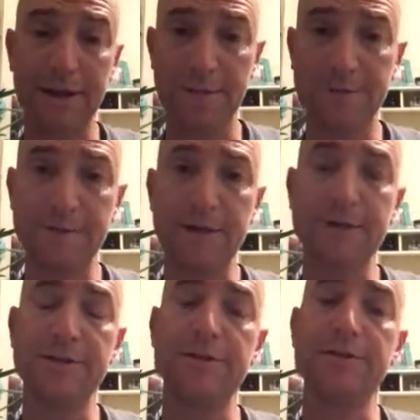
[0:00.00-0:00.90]
it up is
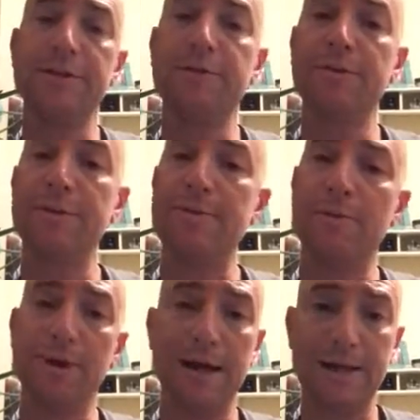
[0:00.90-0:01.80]
because different
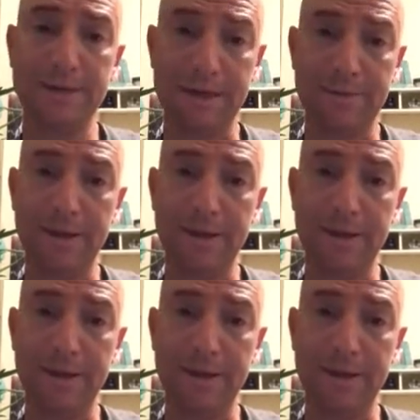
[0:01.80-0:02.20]
people will contact